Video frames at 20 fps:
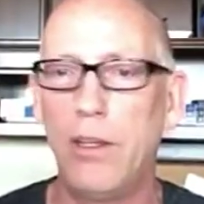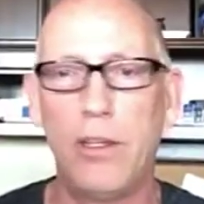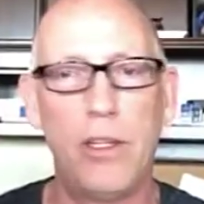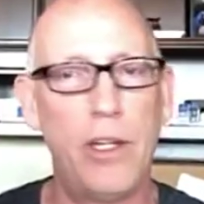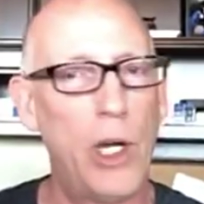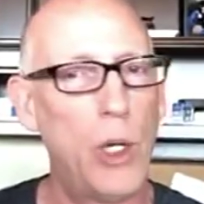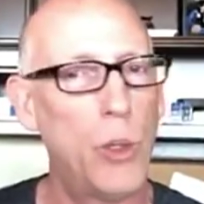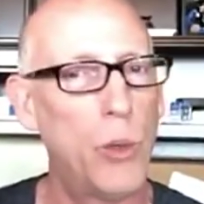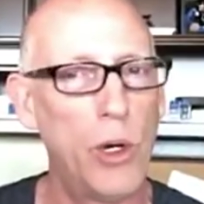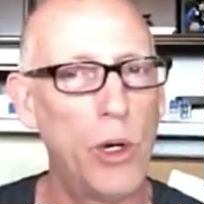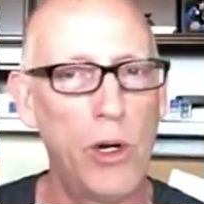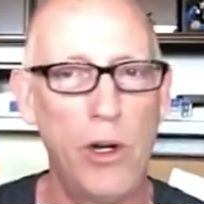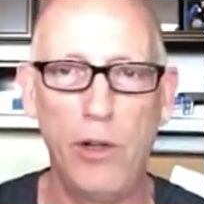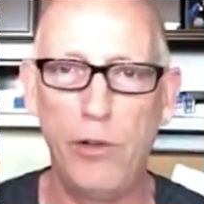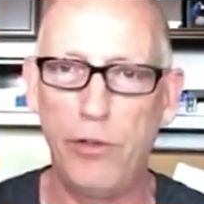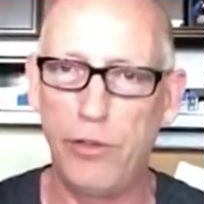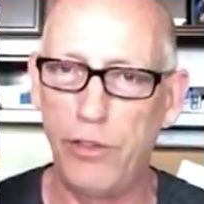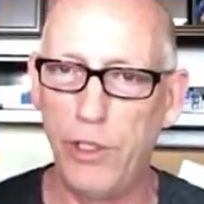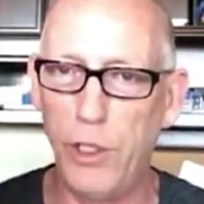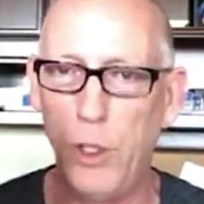there were a
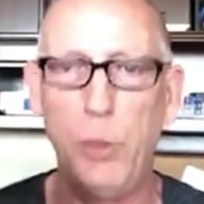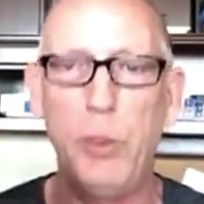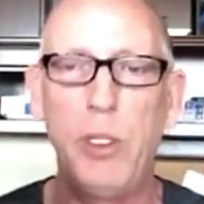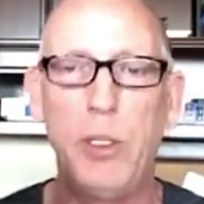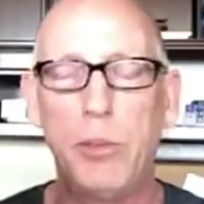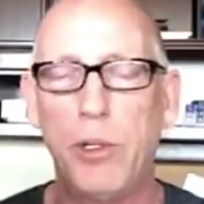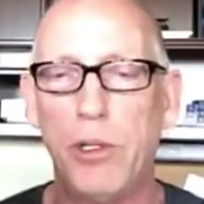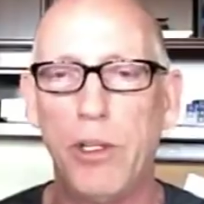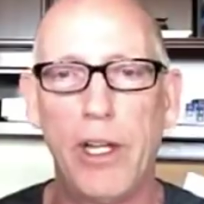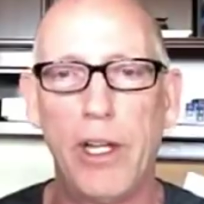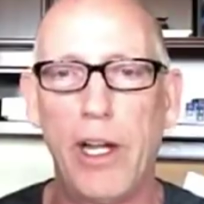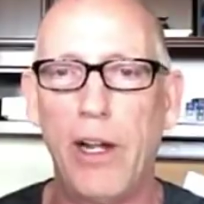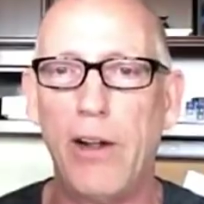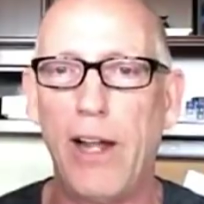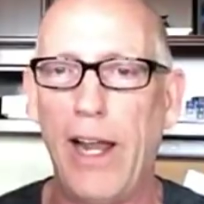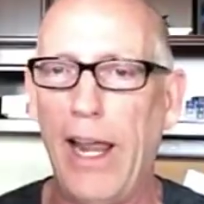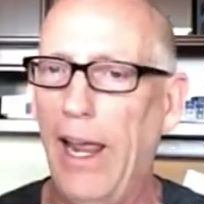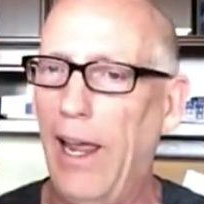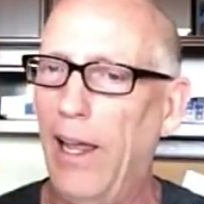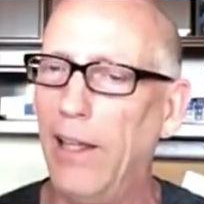few people
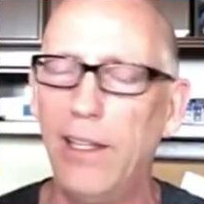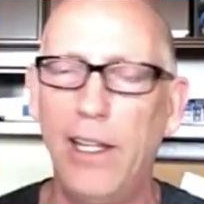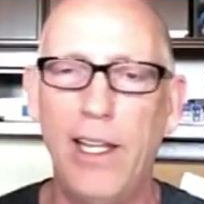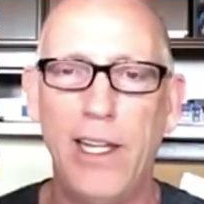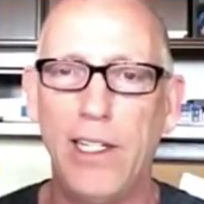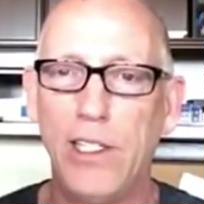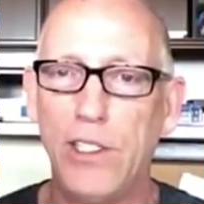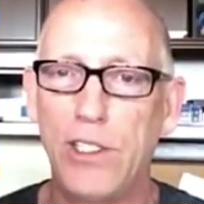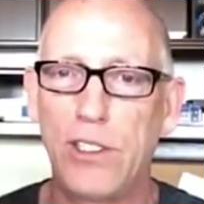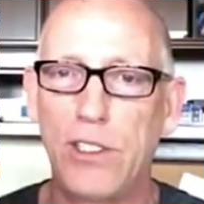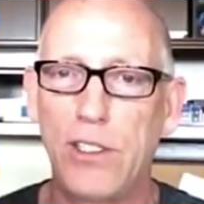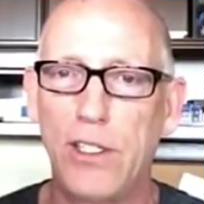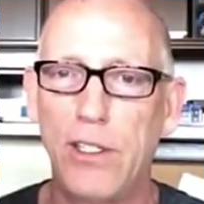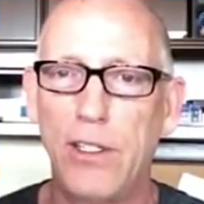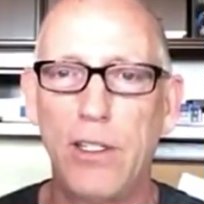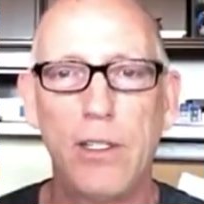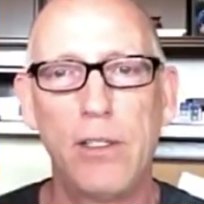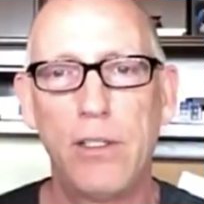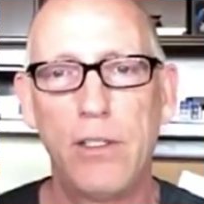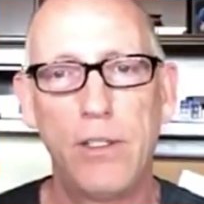there, at least
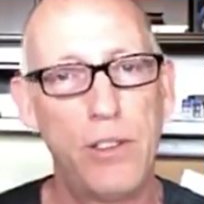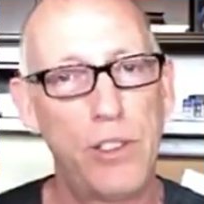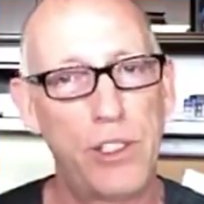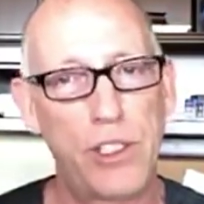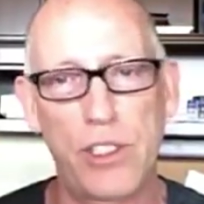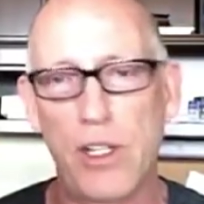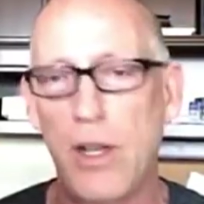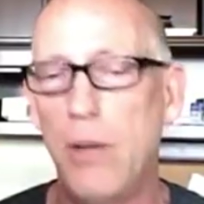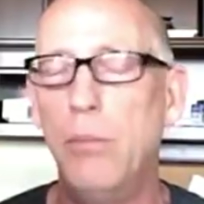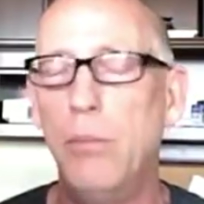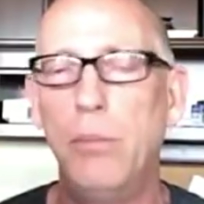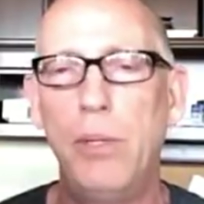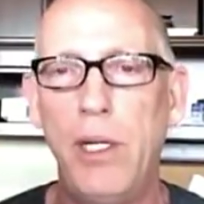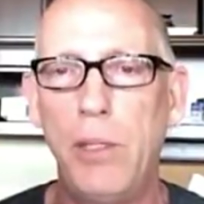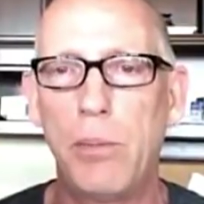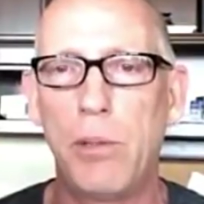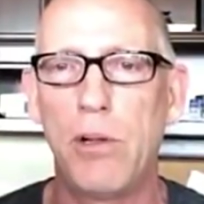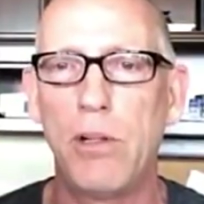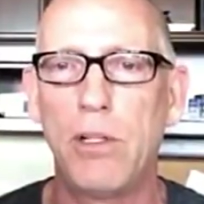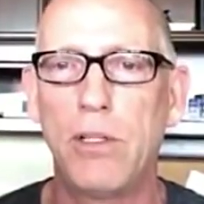some
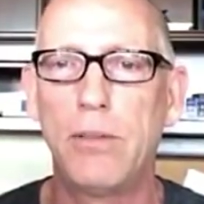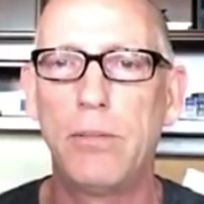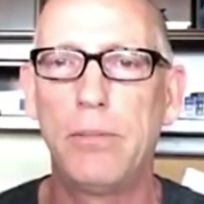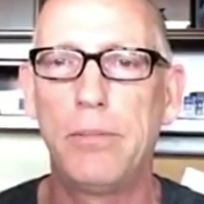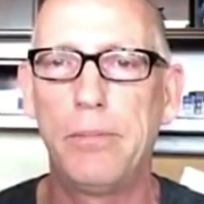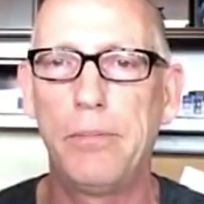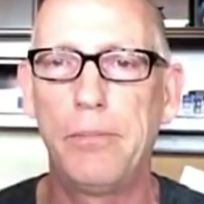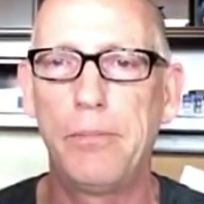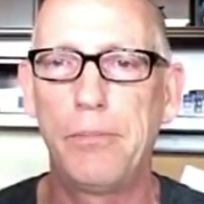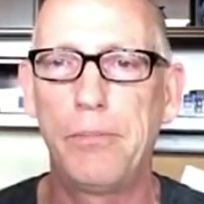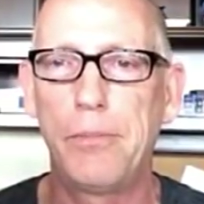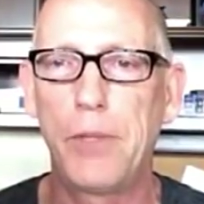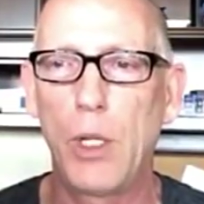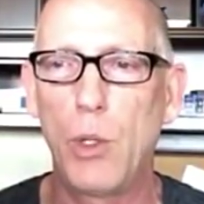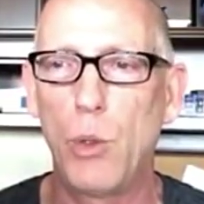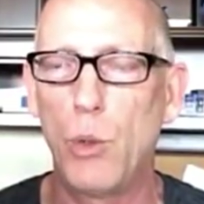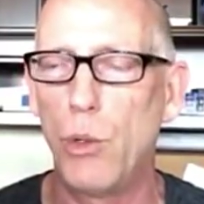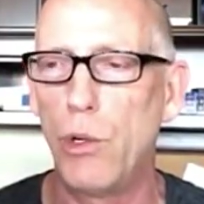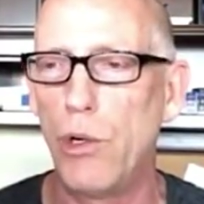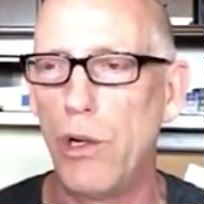people
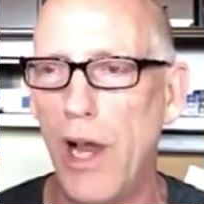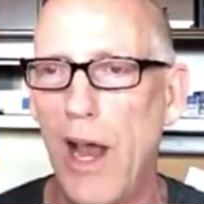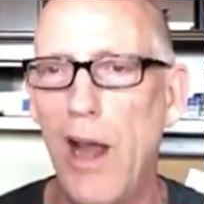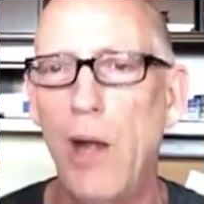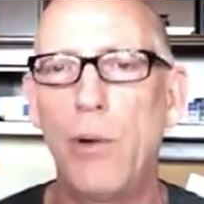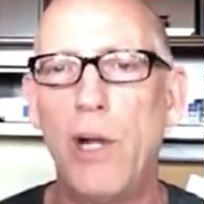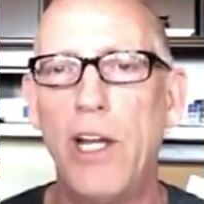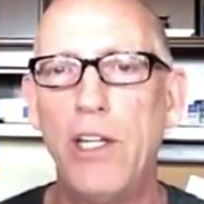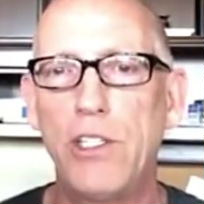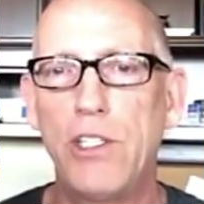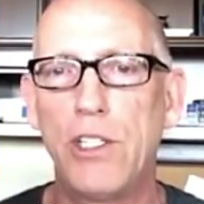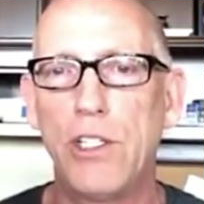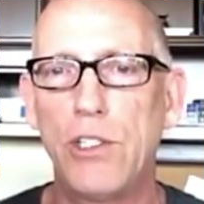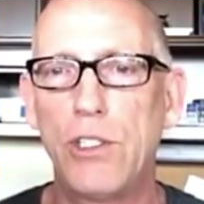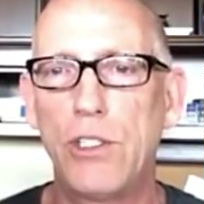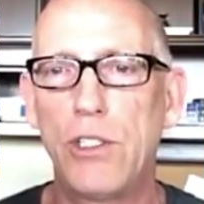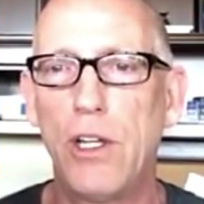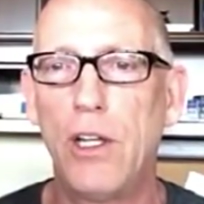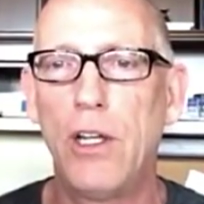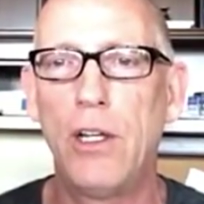who were not
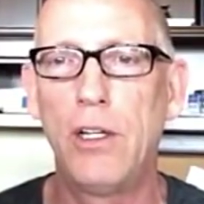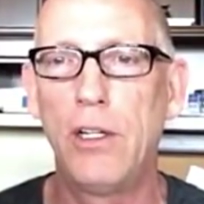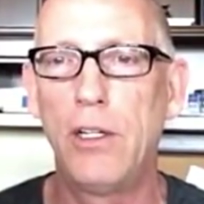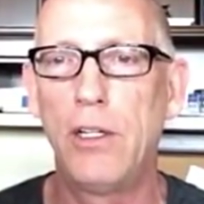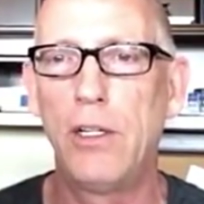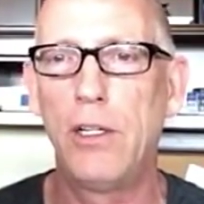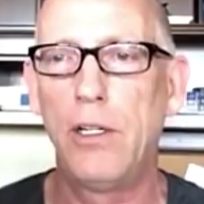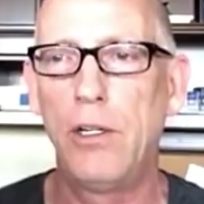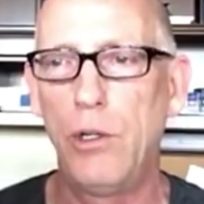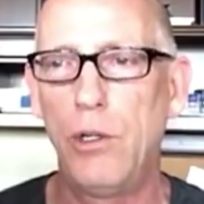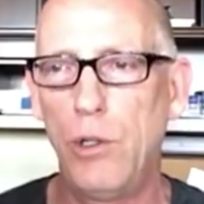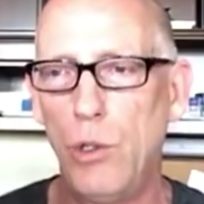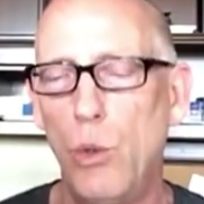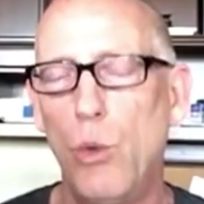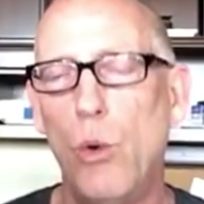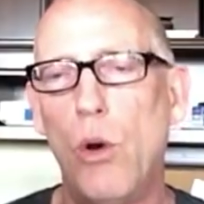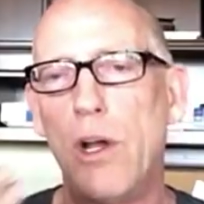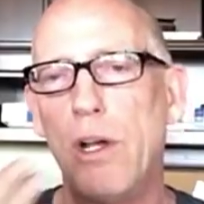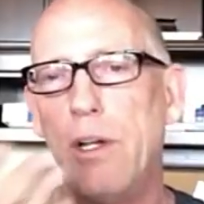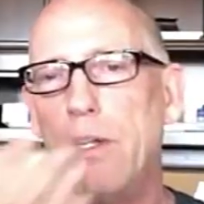racist, who
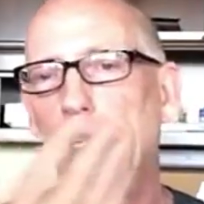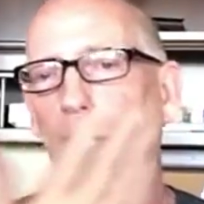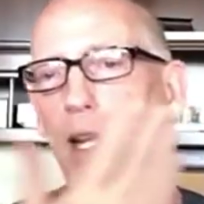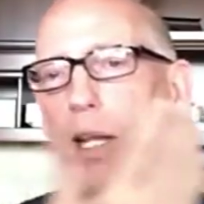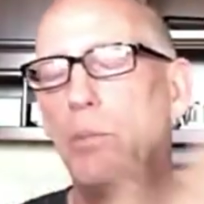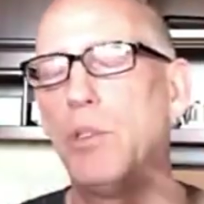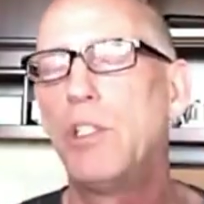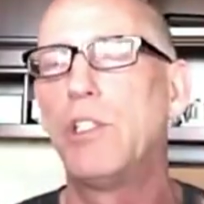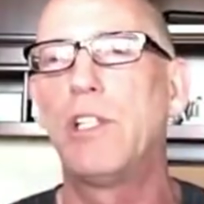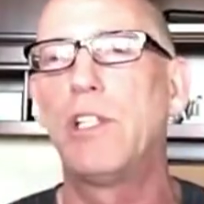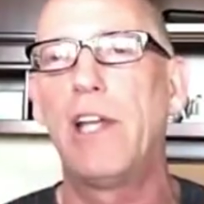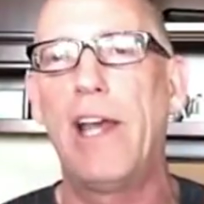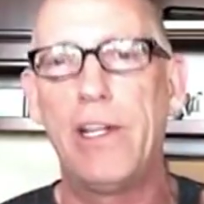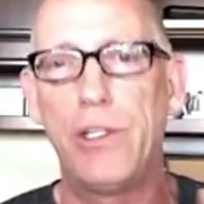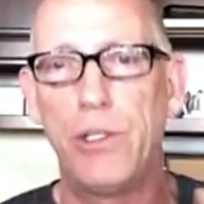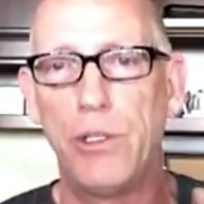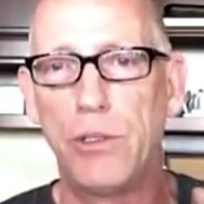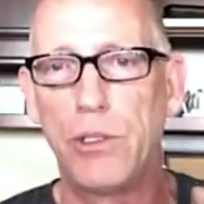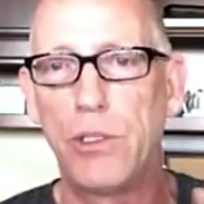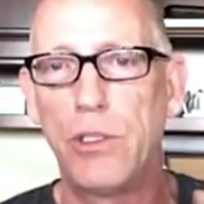wanted to keep the
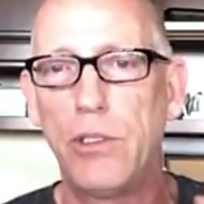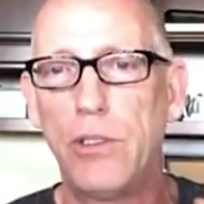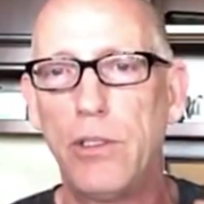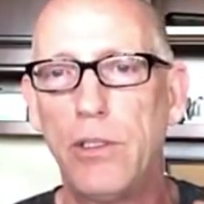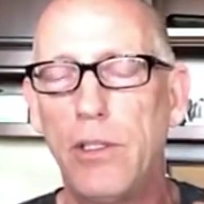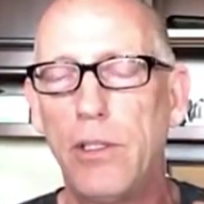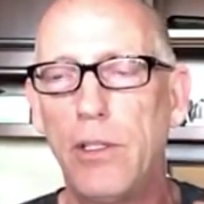statues.